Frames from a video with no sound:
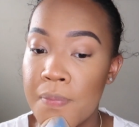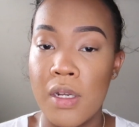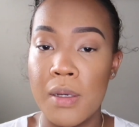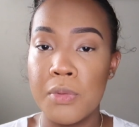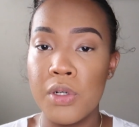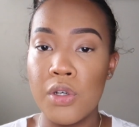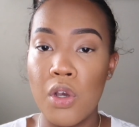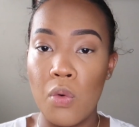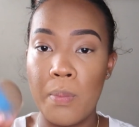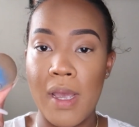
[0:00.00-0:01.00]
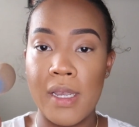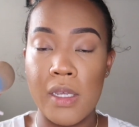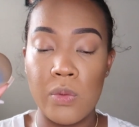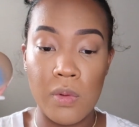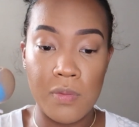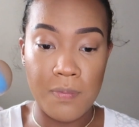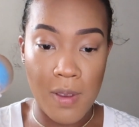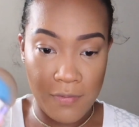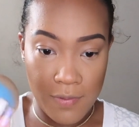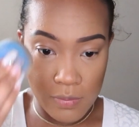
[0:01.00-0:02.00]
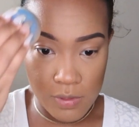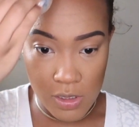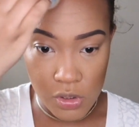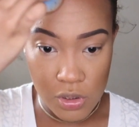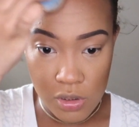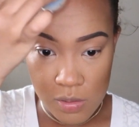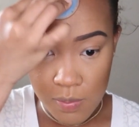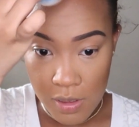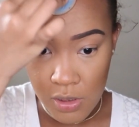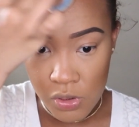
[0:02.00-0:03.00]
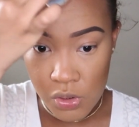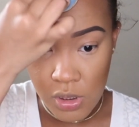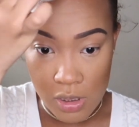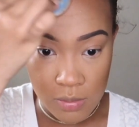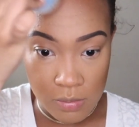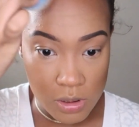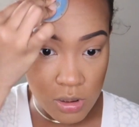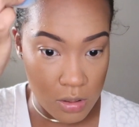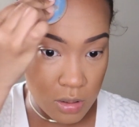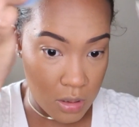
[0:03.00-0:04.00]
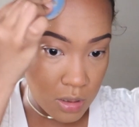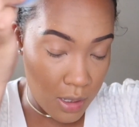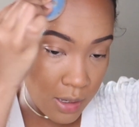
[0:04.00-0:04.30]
Now I'm gonna go back in with my foundation sponge and I'm just gonna